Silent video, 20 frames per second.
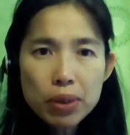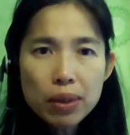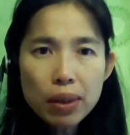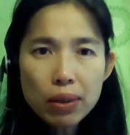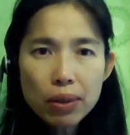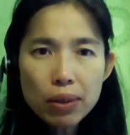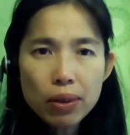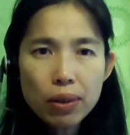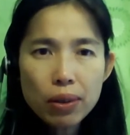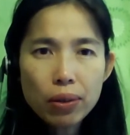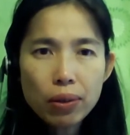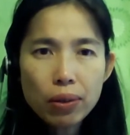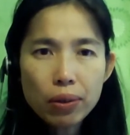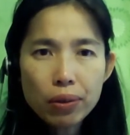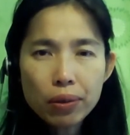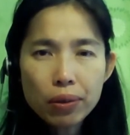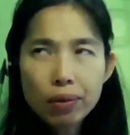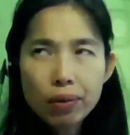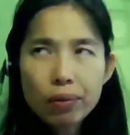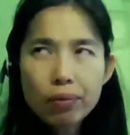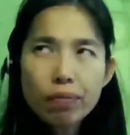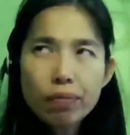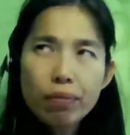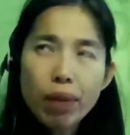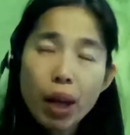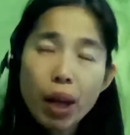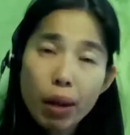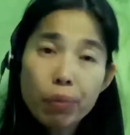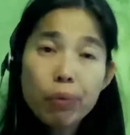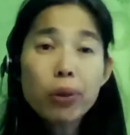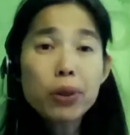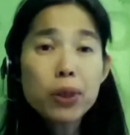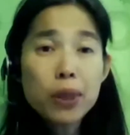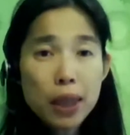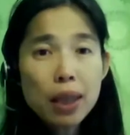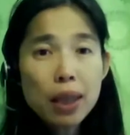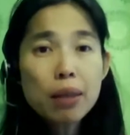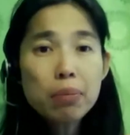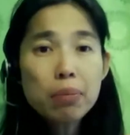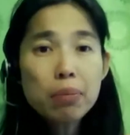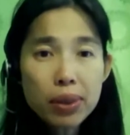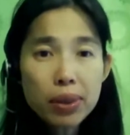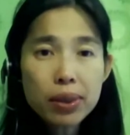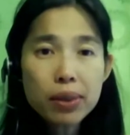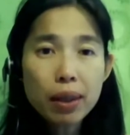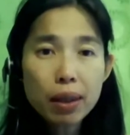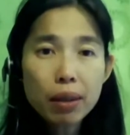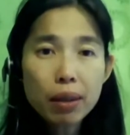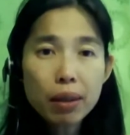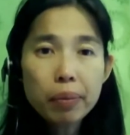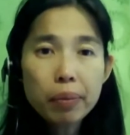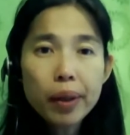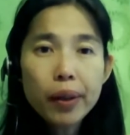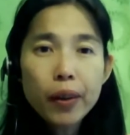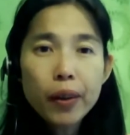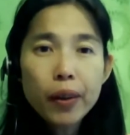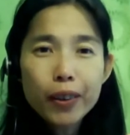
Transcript: that you have your team set up.